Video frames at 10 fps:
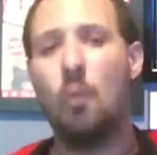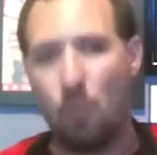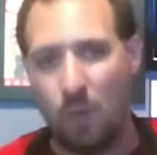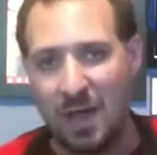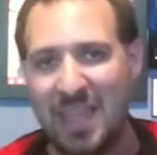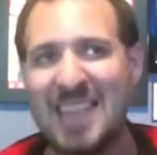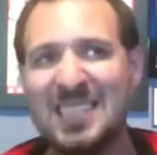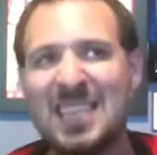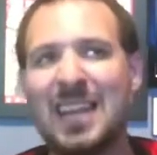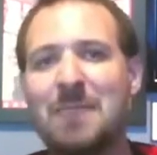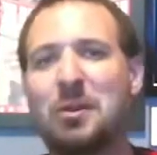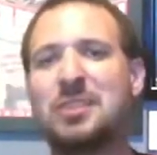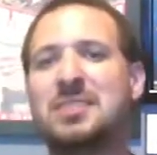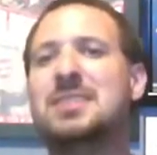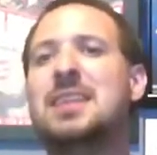with a second
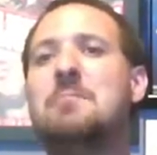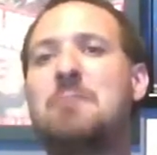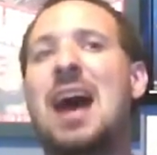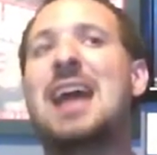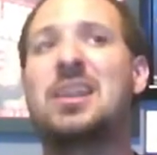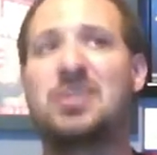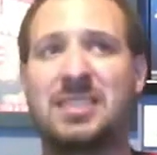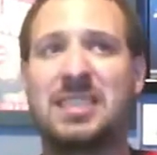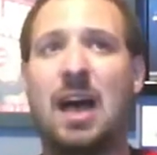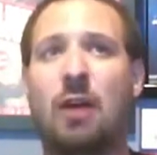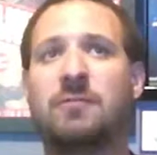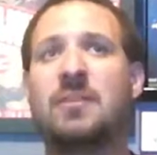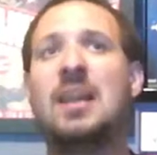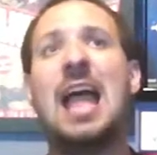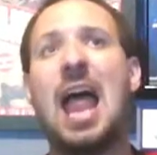person than by yourself.
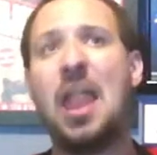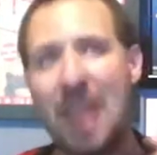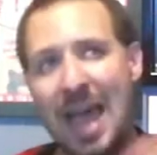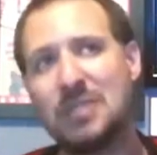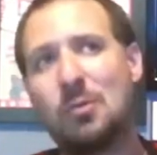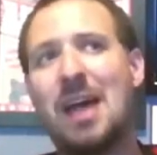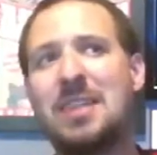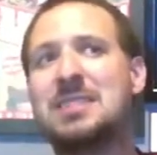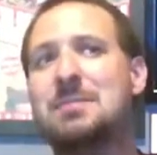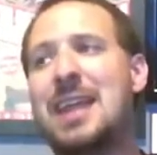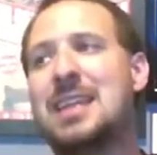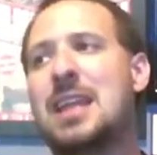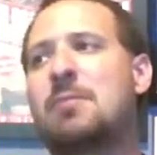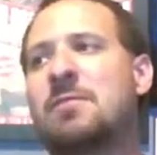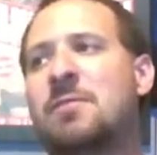And that's why this made
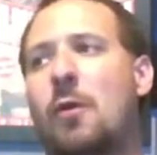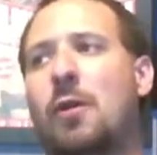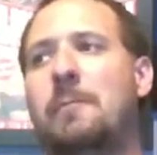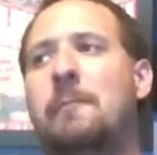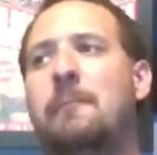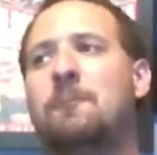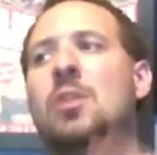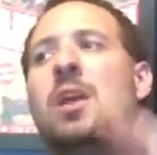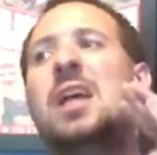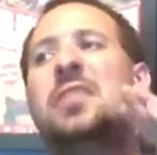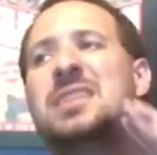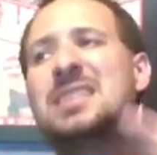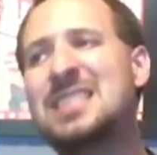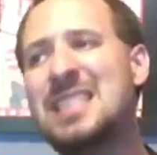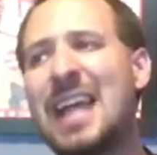number 4. The
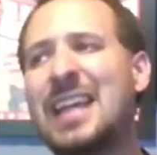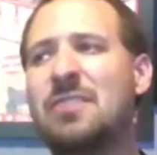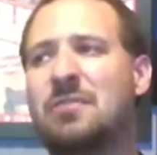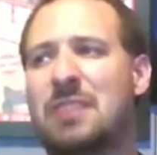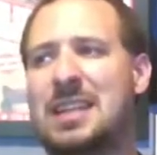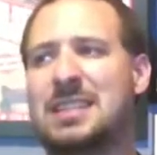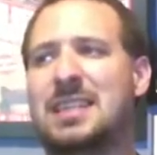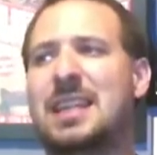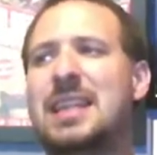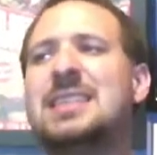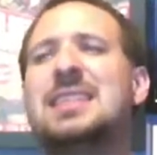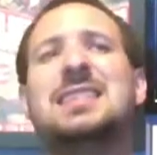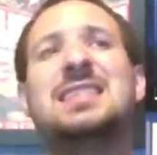second reason is it's